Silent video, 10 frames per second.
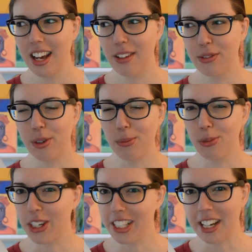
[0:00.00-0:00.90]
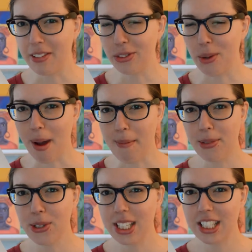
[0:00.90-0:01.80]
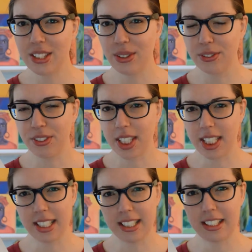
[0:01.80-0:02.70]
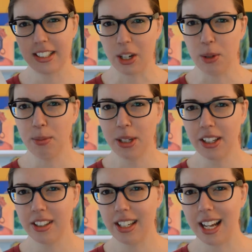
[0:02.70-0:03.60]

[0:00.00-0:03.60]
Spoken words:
from what I can remember, it's sort of a dystopian